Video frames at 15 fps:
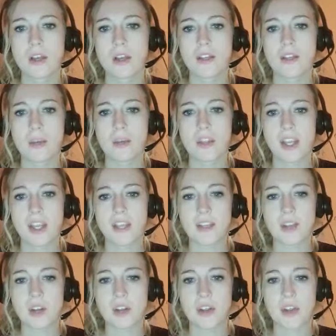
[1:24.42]
Some of
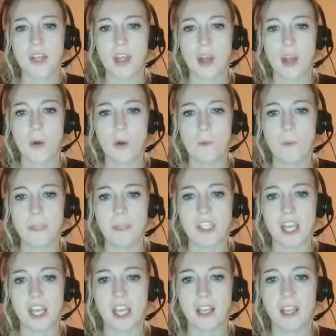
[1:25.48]
these are the
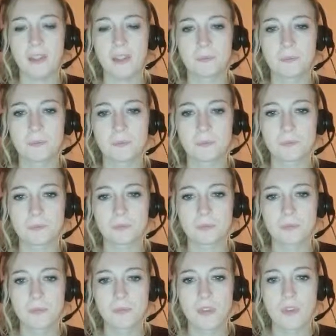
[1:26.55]
OBJ,
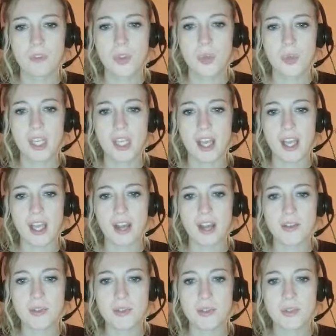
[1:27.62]

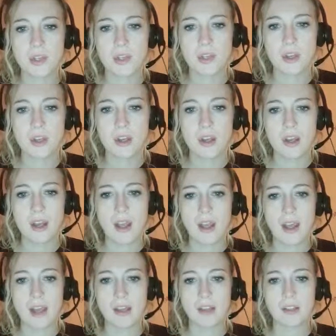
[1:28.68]
3DS,
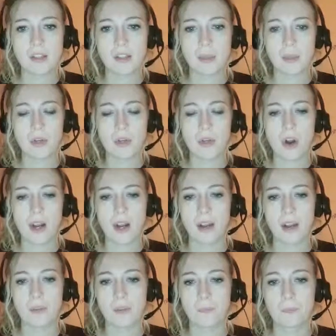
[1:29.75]
and
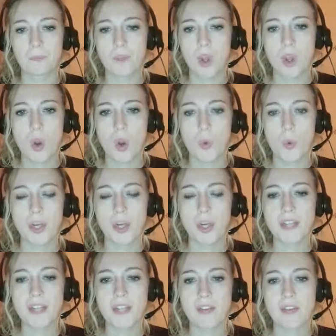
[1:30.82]
WRL. We're going to
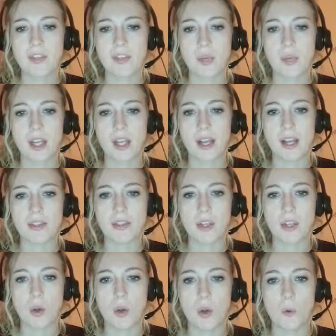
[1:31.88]
save this one as
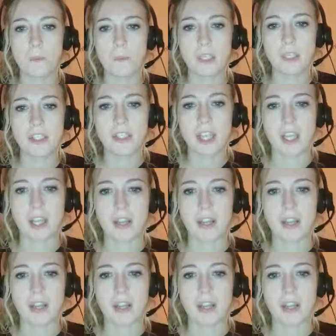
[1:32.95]
an OBJ.